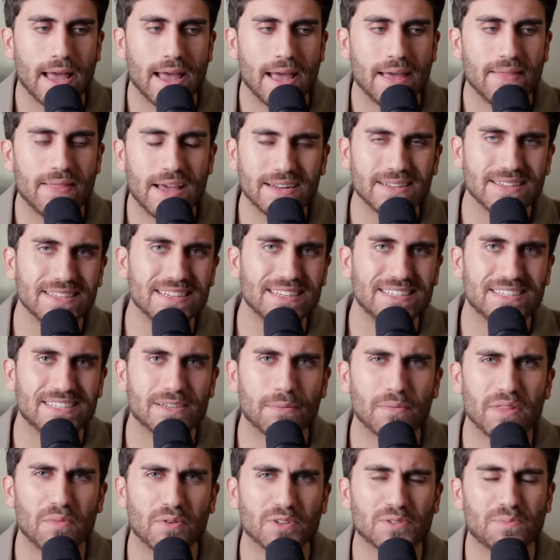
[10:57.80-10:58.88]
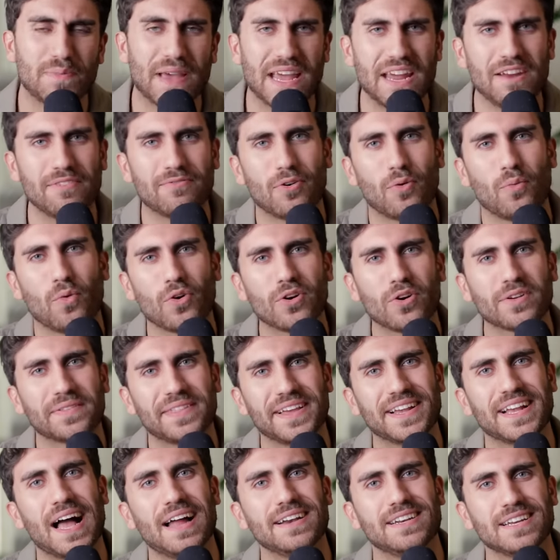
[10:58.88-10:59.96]
And that is some of the most painful work that
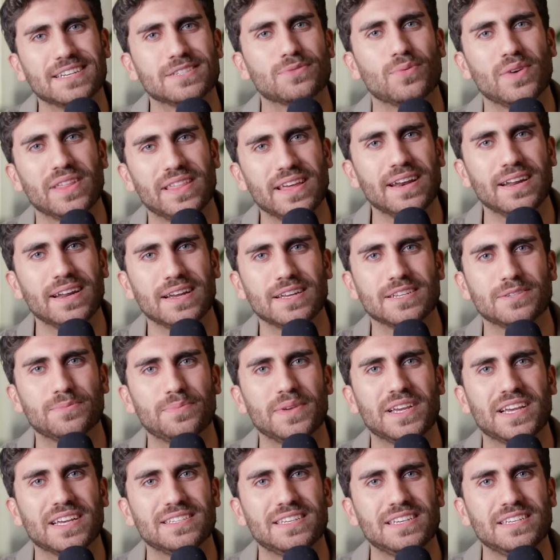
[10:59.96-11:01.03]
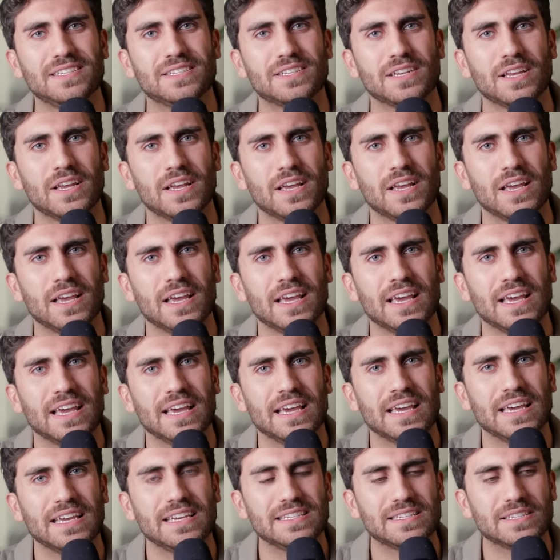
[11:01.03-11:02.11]
God does within us because he's
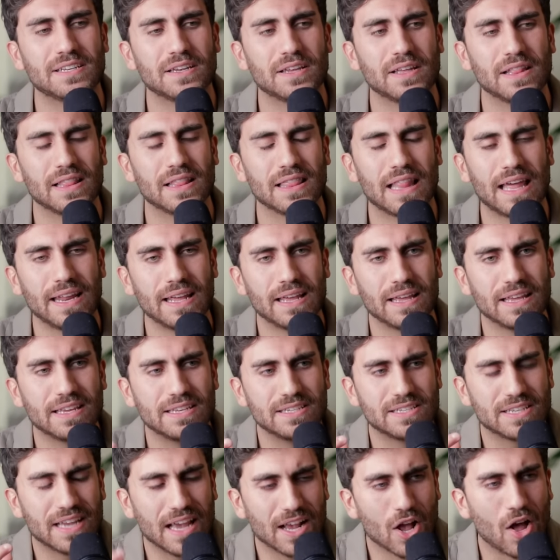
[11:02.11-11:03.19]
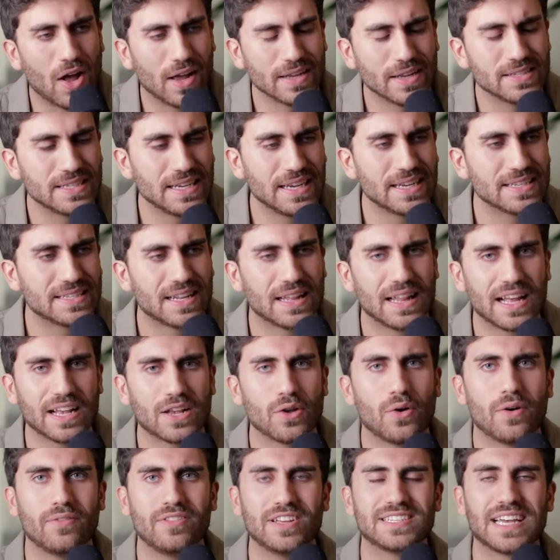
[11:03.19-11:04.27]
he's let he's causing us to let
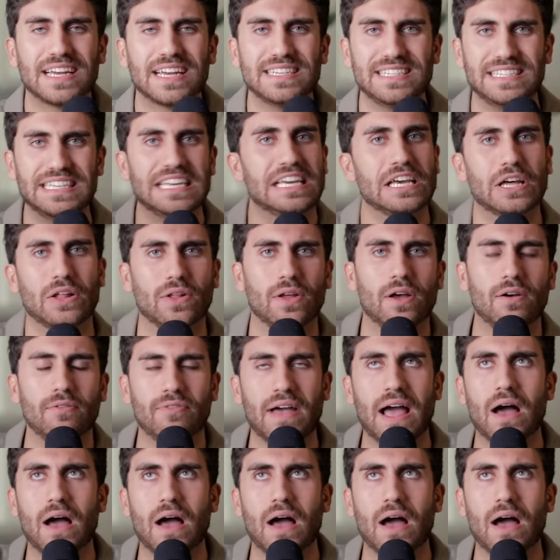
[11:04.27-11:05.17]
go of this ideal of